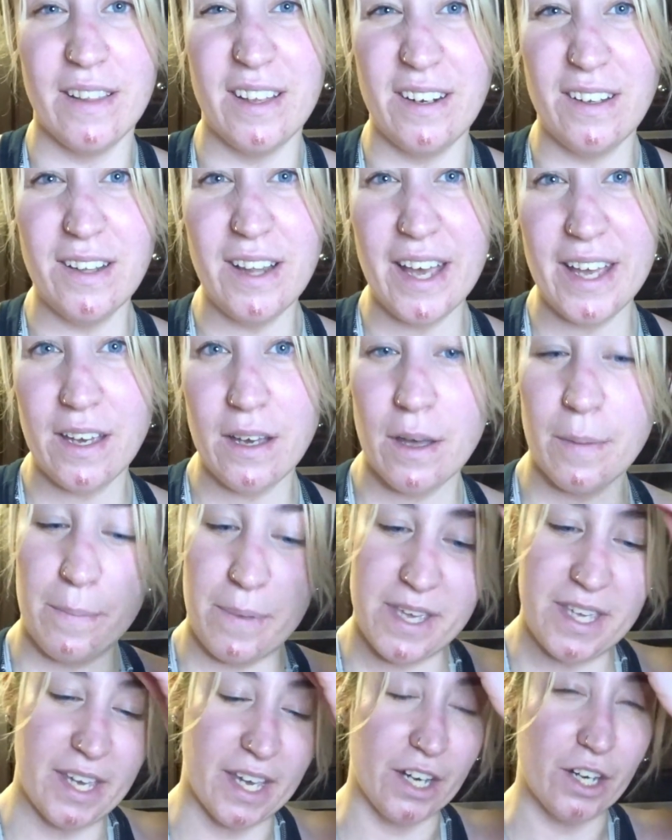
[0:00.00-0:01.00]
little like
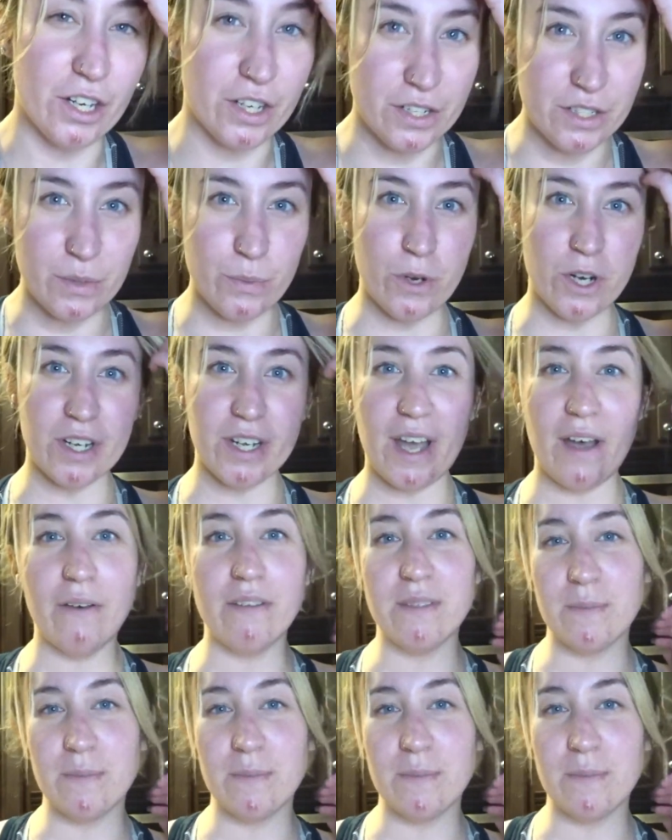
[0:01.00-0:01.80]
beginner's workout.